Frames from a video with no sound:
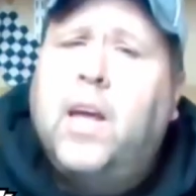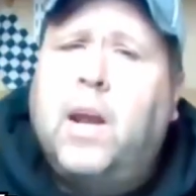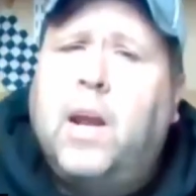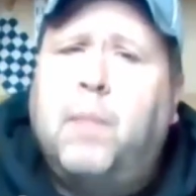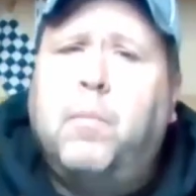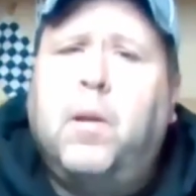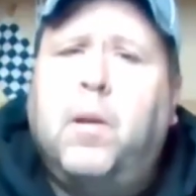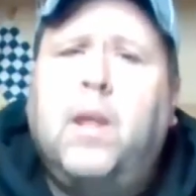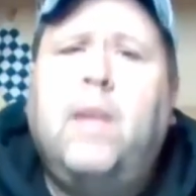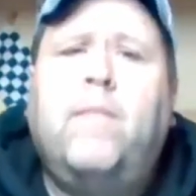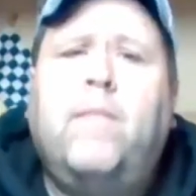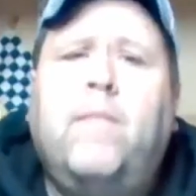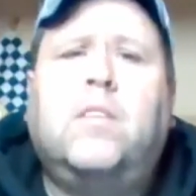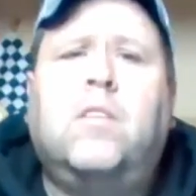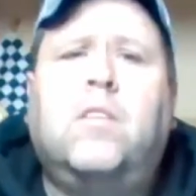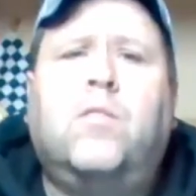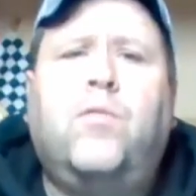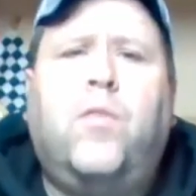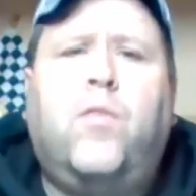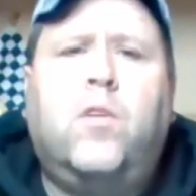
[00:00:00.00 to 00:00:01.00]
And I believe
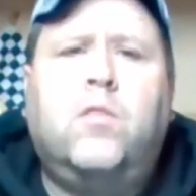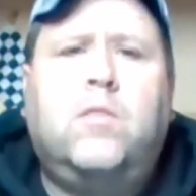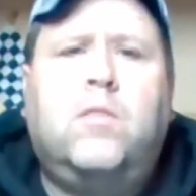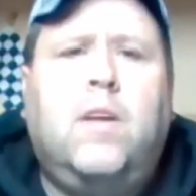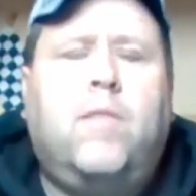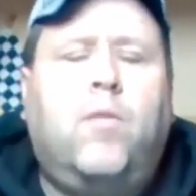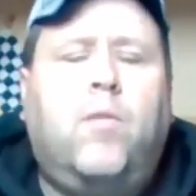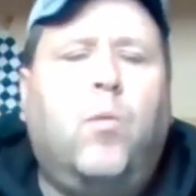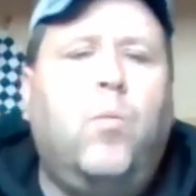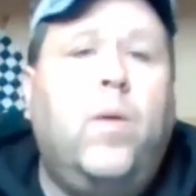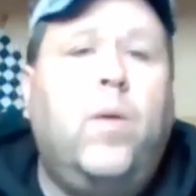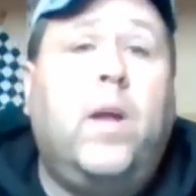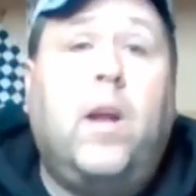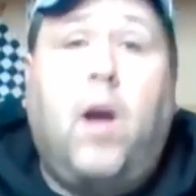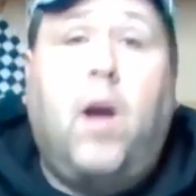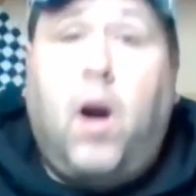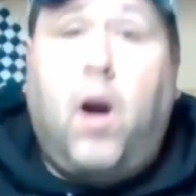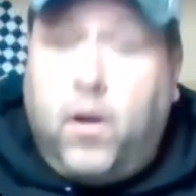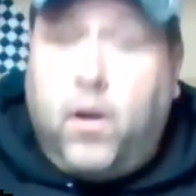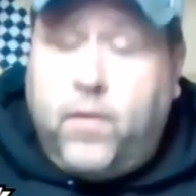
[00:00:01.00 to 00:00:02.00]
it's his first ever
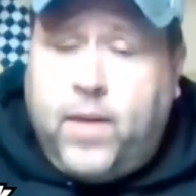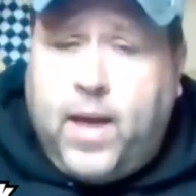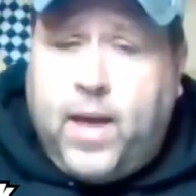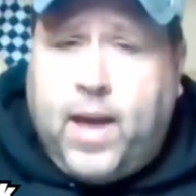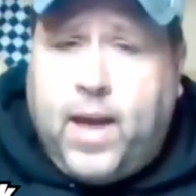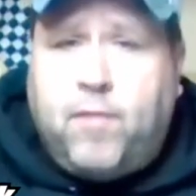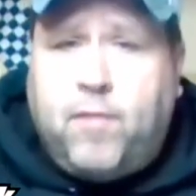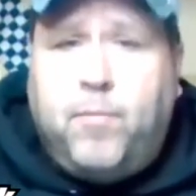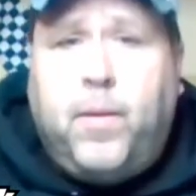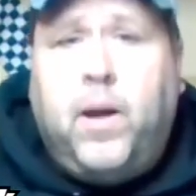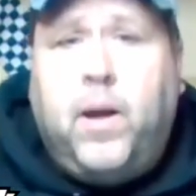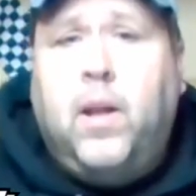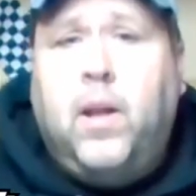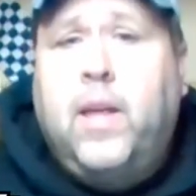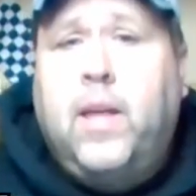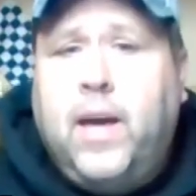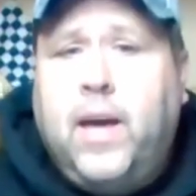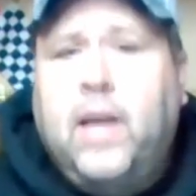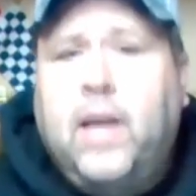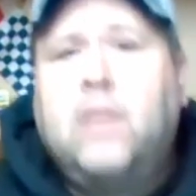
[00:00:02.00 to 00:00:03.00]
win on the half mile.
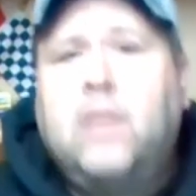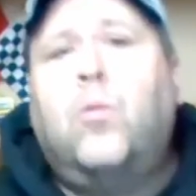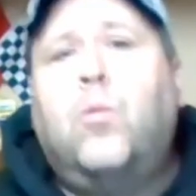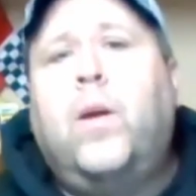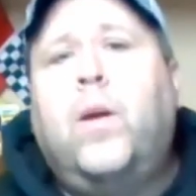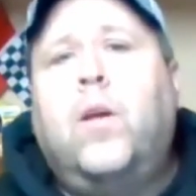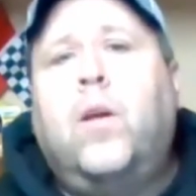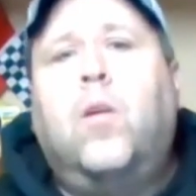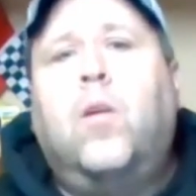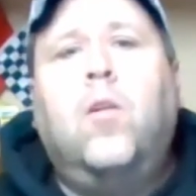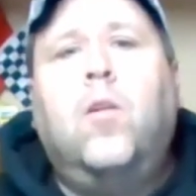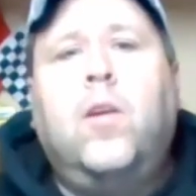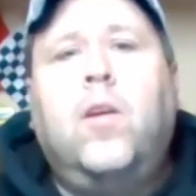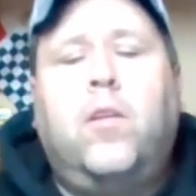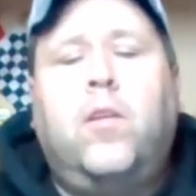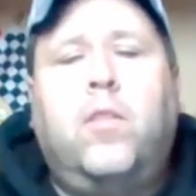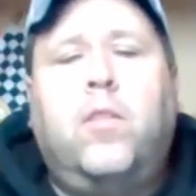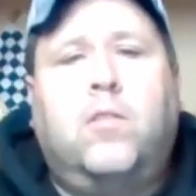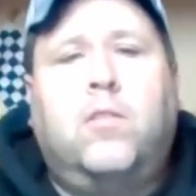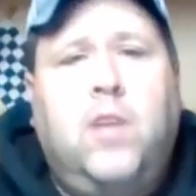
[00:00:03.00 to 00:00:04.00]
He has a win
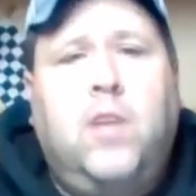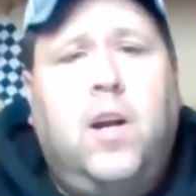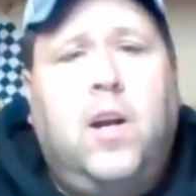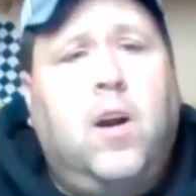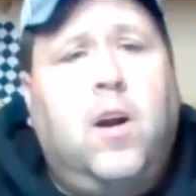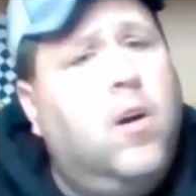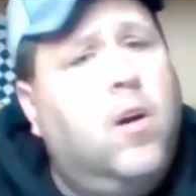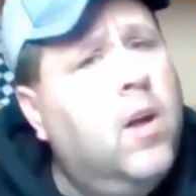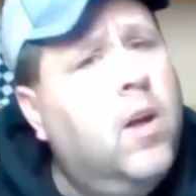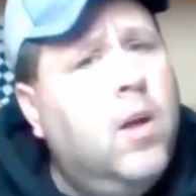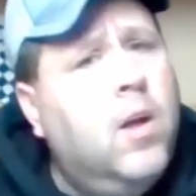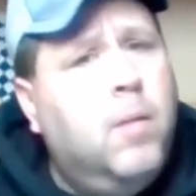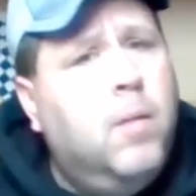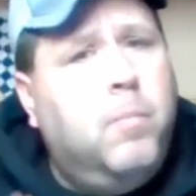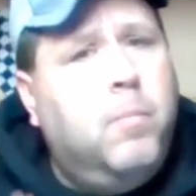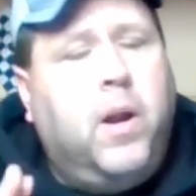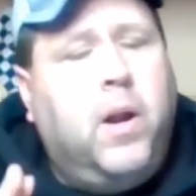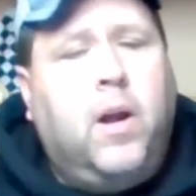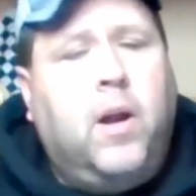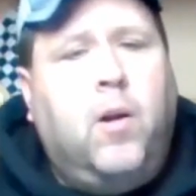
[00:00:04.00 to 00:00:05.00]
earlier this year,
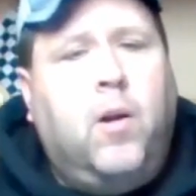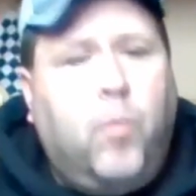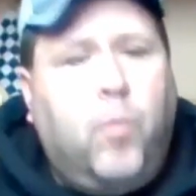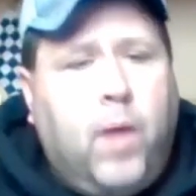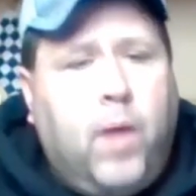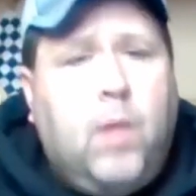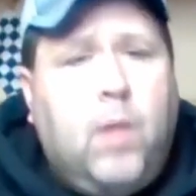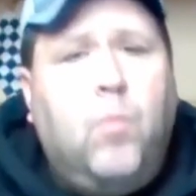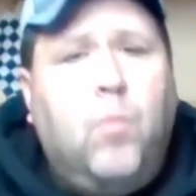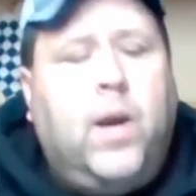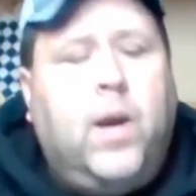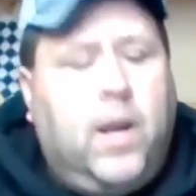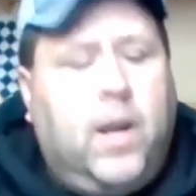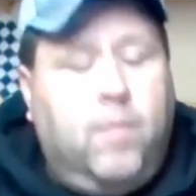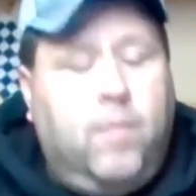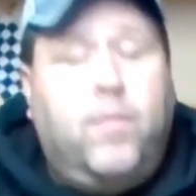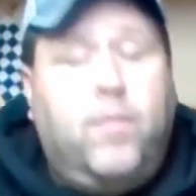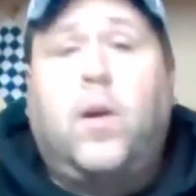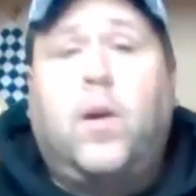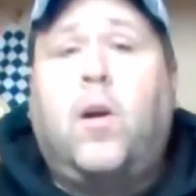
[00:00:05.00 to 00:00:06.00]
but a great
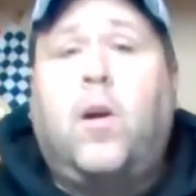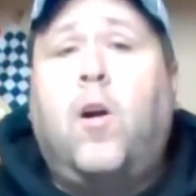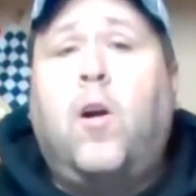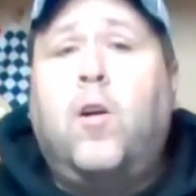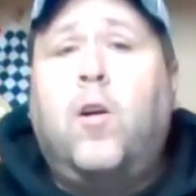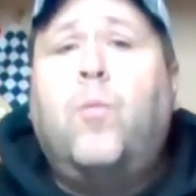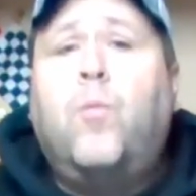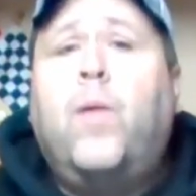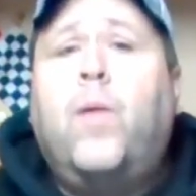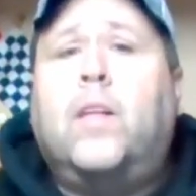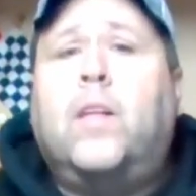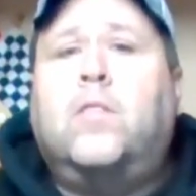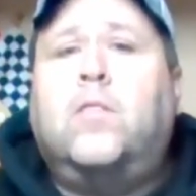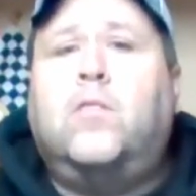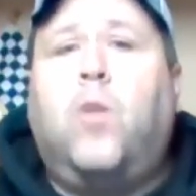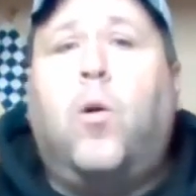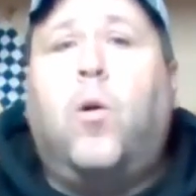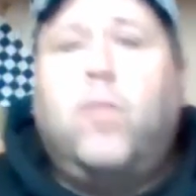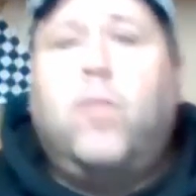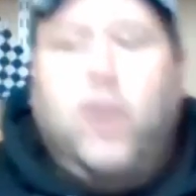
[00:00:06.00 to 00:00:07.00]
win for Carter
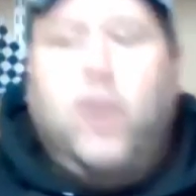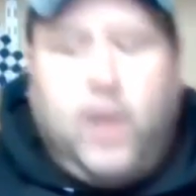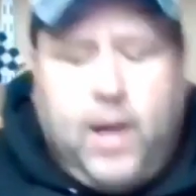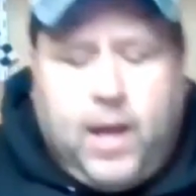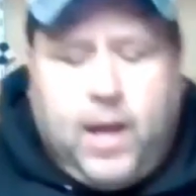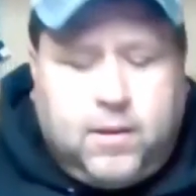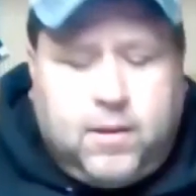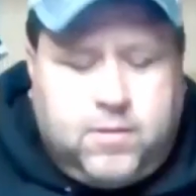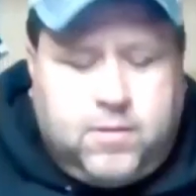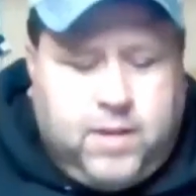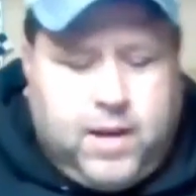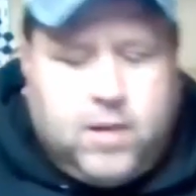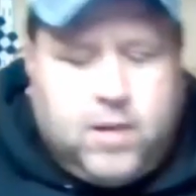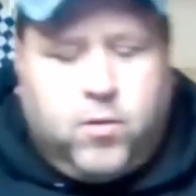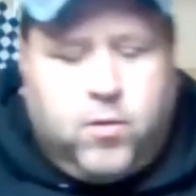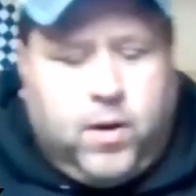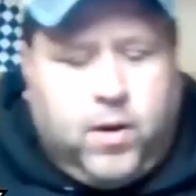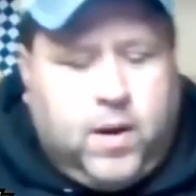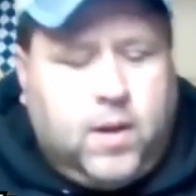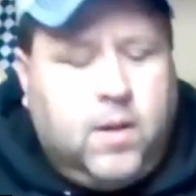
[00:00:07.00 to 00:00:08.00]
Rentz over in
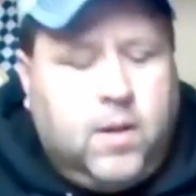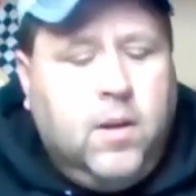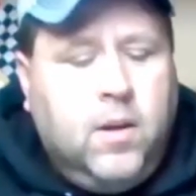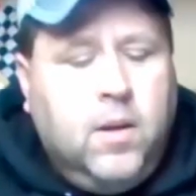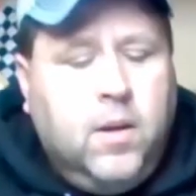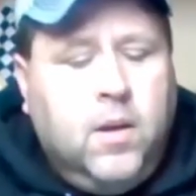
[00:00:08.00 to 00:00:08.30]
Alexandria.